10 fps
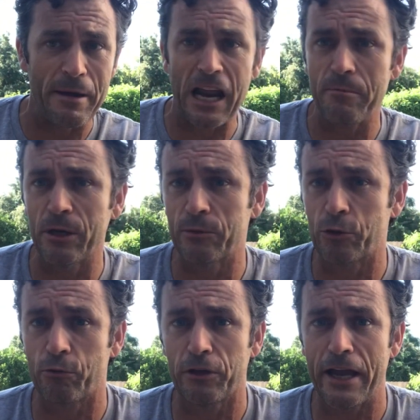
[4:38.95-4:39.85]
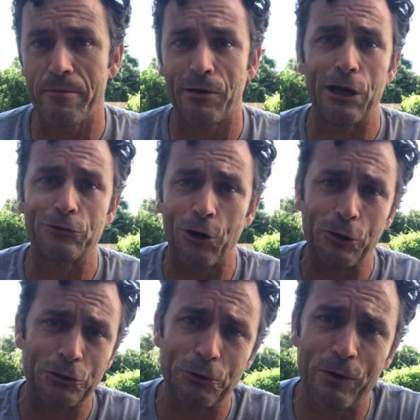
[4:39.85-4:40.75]
I may not be able to relate, but I'll
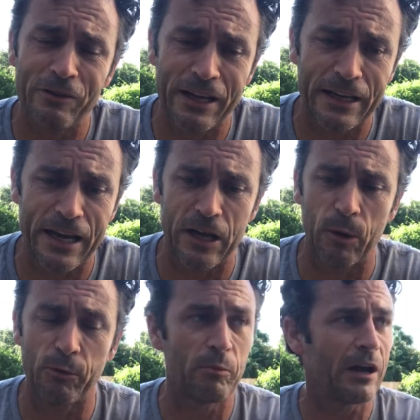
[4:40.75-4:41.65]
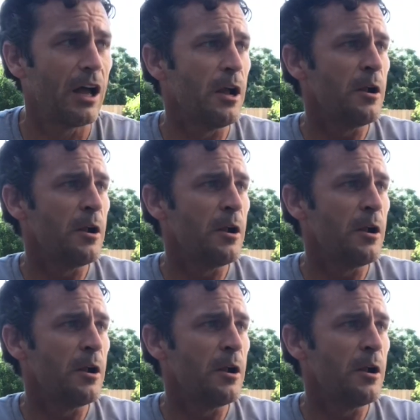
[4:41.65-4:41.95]
darn sure do everything I can to help you. But